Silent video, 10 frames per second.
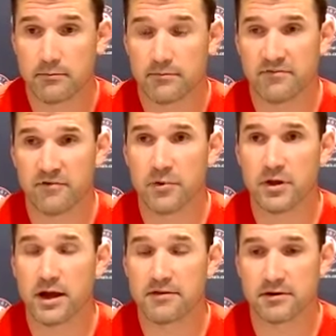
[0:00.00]
for
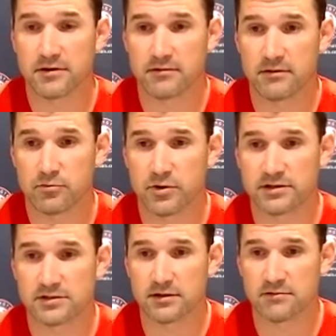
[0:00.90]
me, I think the
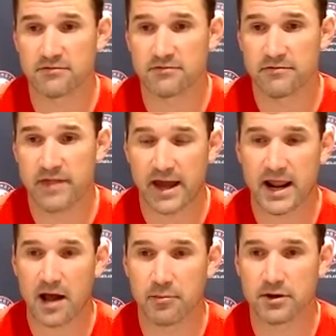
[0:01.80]
risk of that
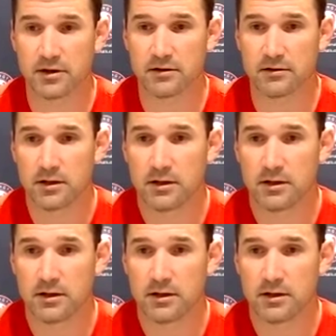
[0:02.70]
happening